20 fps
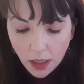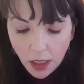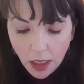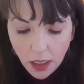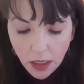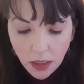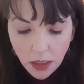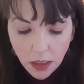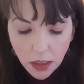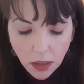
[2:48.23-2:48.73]

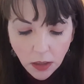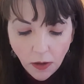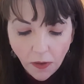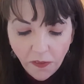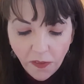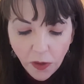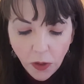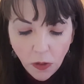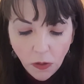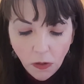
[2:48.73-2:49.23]
and
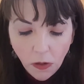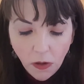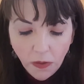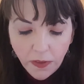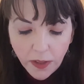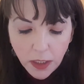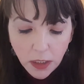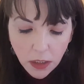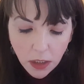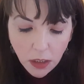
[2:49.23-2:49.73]
discover
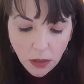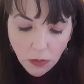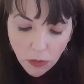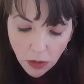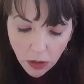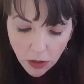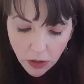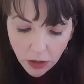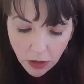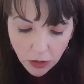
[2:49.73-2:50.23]
over
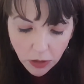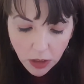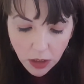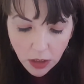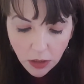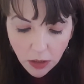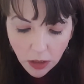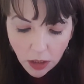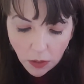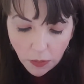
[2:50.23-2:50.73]
200
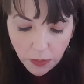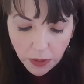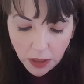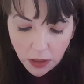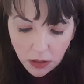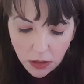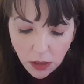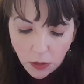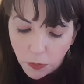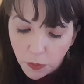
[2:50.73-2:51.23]
other
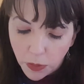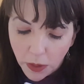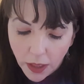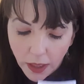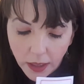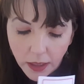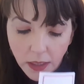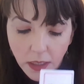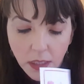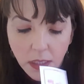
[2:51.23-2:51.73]
beauty
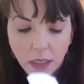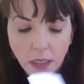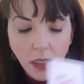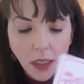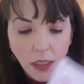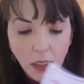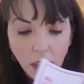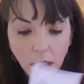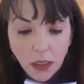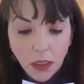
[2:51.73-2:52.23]
brands
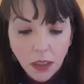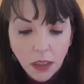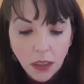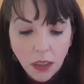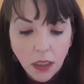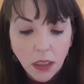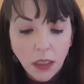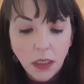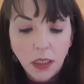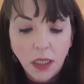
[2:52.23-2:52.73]
on
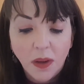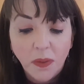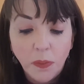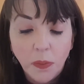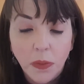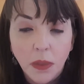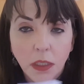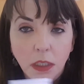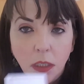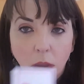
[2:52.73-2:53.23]
the
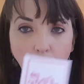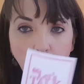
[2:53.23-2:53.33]
Debenhams